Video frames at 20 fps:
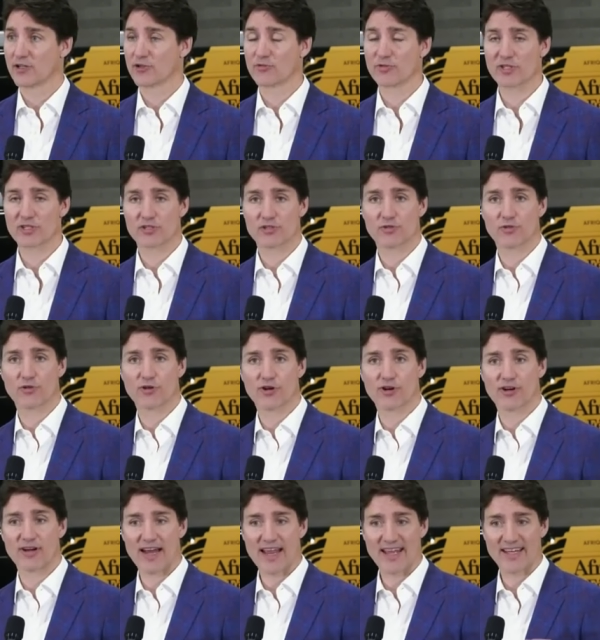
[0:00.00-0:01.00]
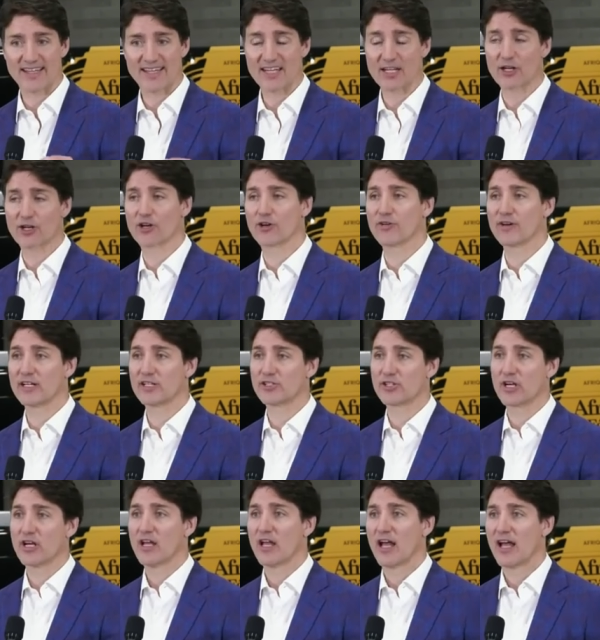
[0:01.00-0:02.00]
to restore and
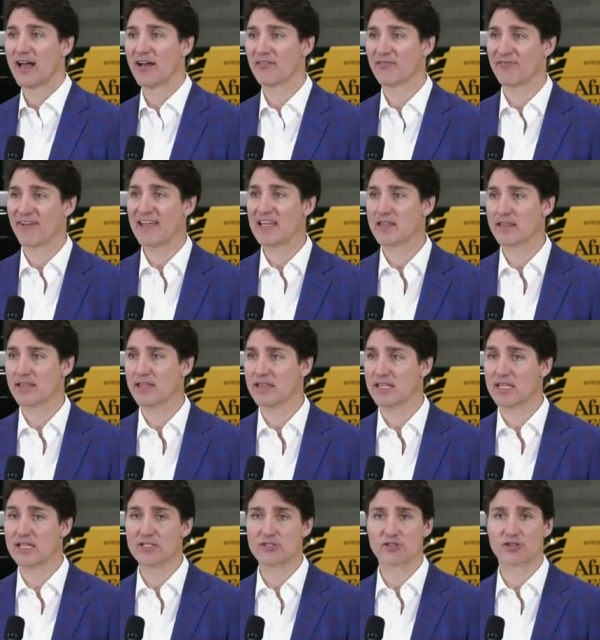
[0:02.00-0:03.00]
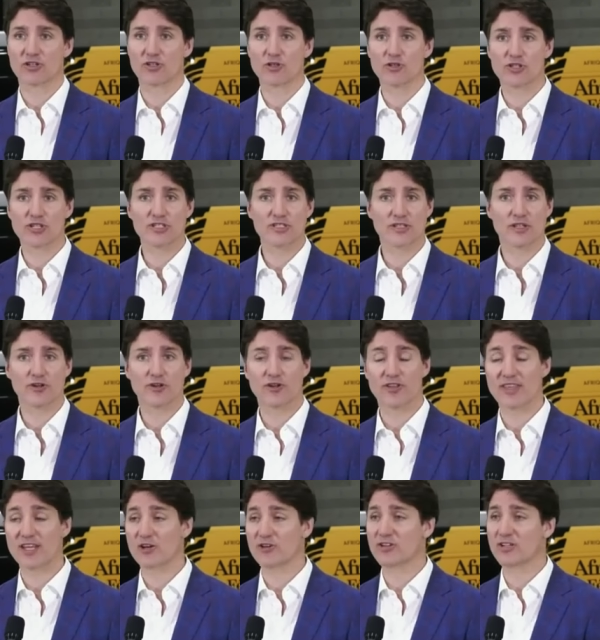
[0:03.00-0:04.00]
encourage uh, faith in the institutions that
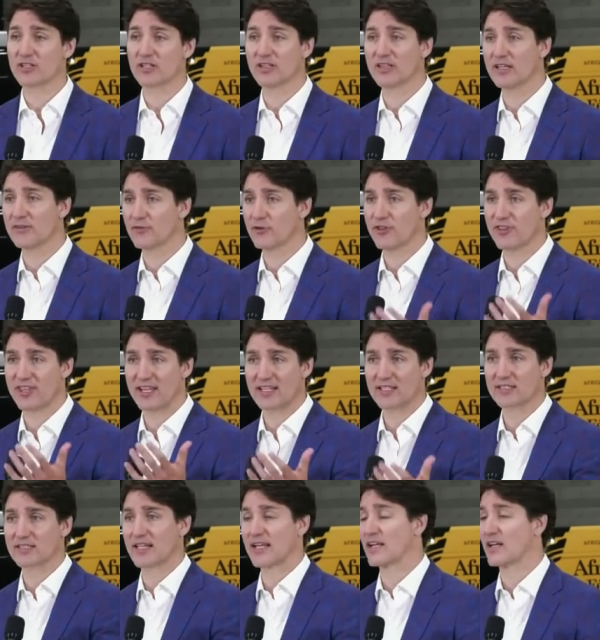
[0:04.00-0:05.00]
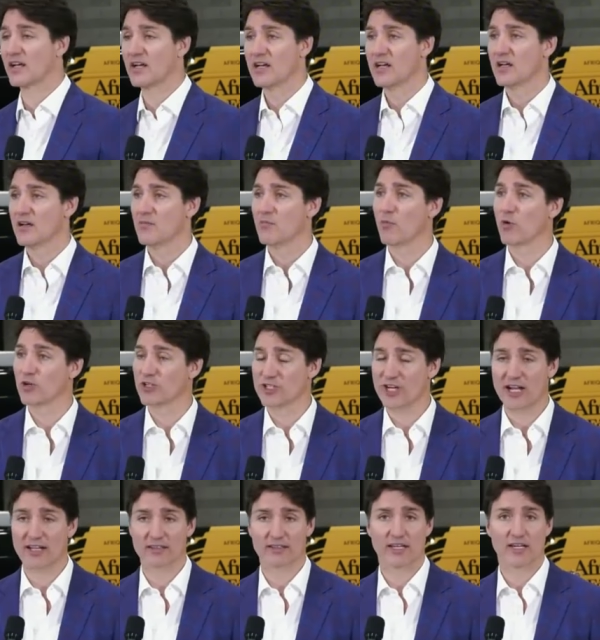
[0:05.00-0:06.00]
are there to deliver things like more
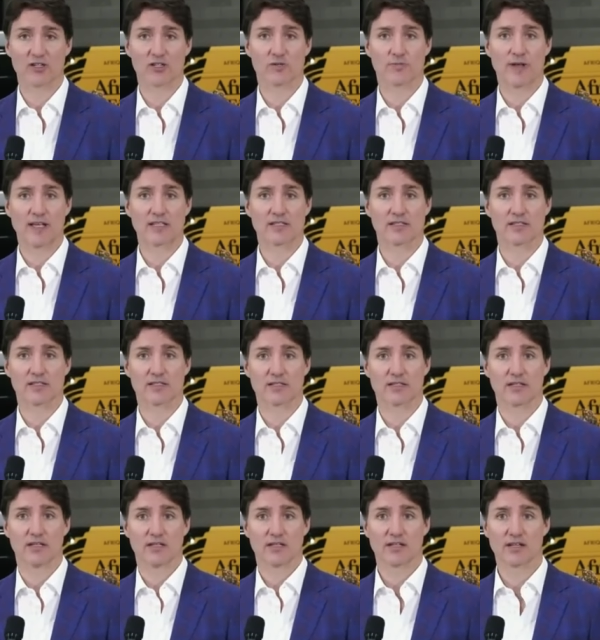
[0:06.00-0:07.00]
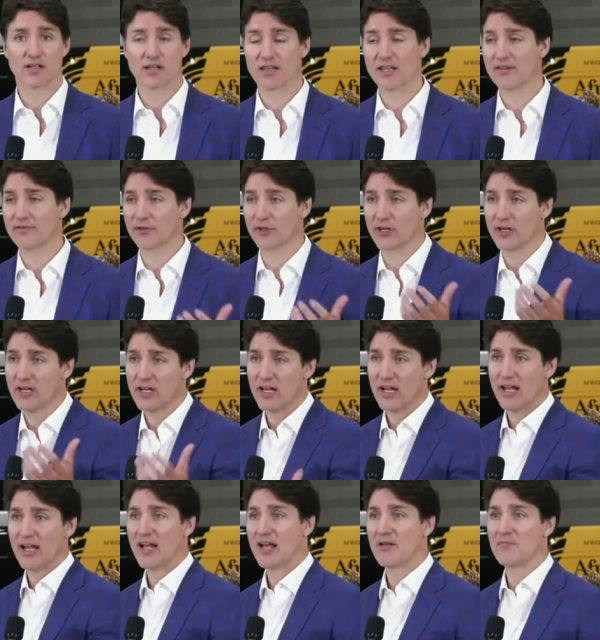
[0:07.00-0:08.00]
childcare spaces, to deliver
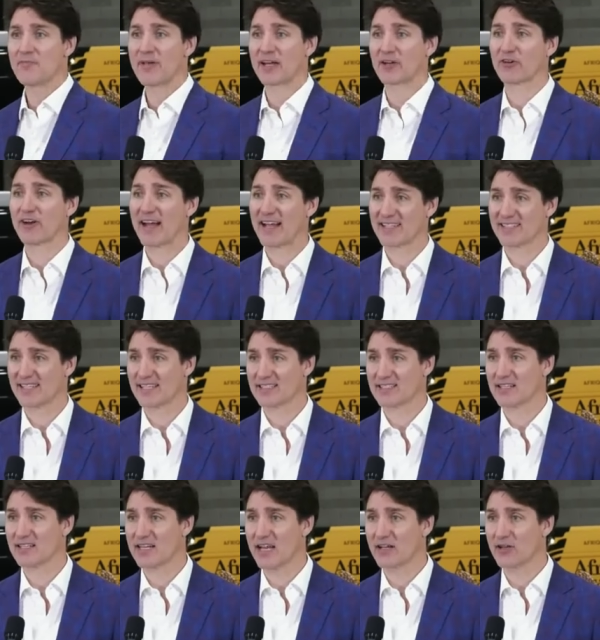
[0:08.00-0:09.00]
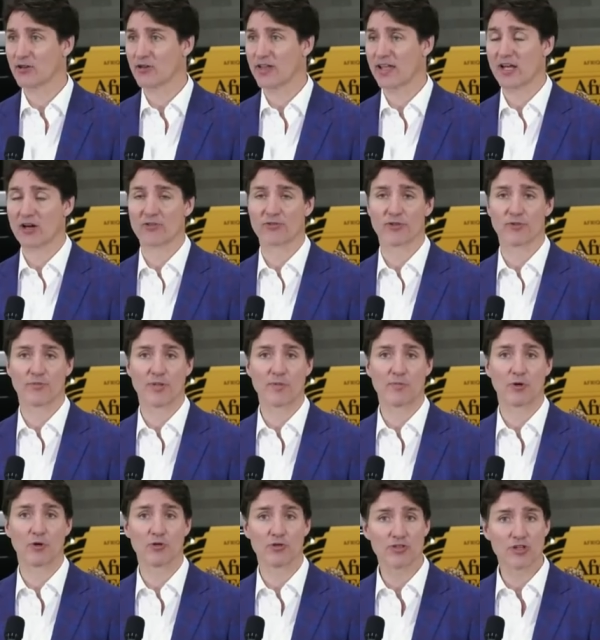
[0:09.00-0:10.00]
uh, better access to dental care for
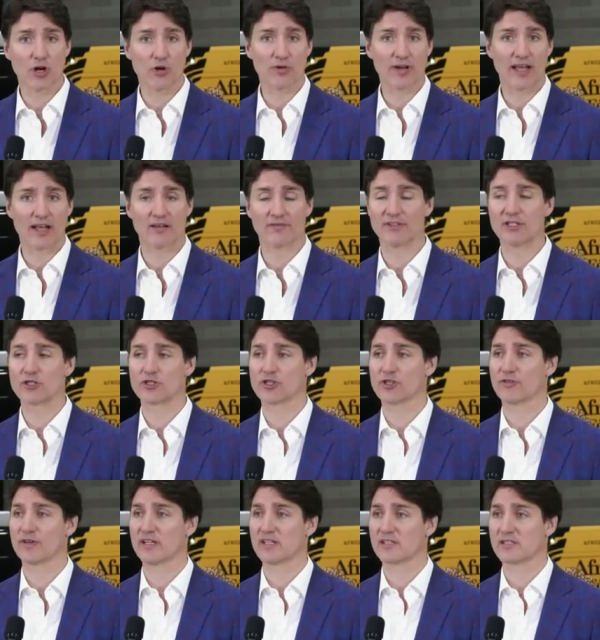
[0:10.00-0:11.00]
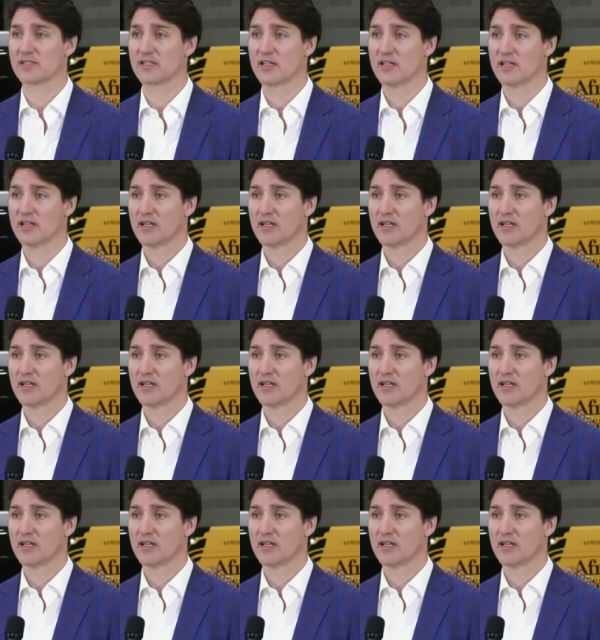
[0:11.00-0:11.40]
people who don't have insurance,